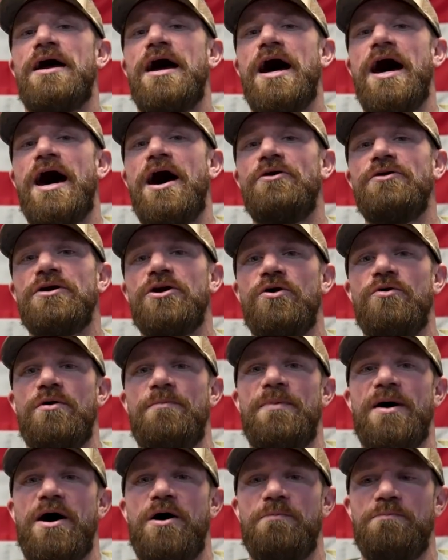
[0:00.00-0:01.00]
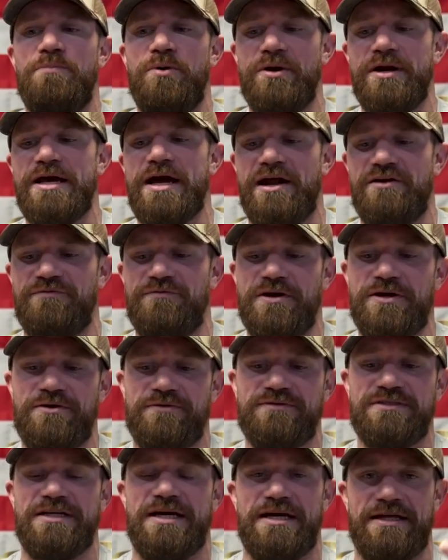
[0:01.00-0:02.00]
how to go about putting out a
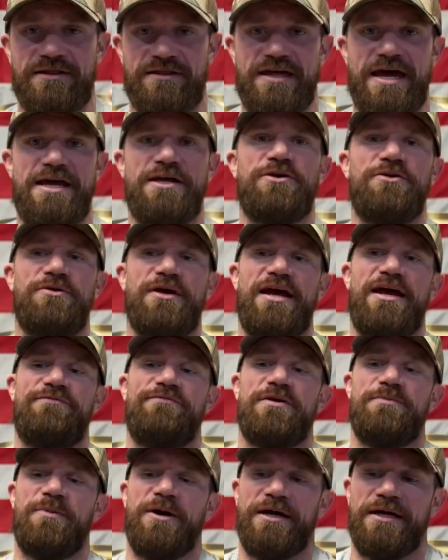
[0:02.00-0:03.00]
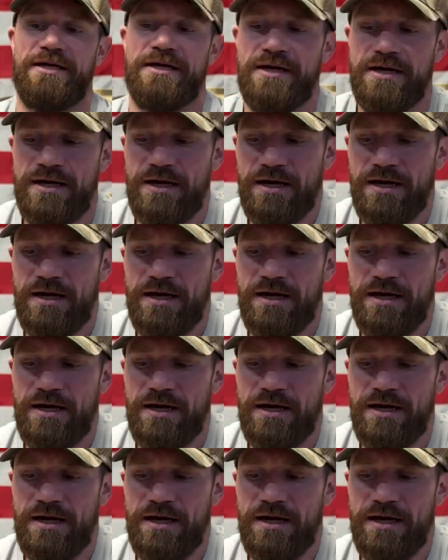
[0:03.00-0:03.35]
video saying thank you to everybody.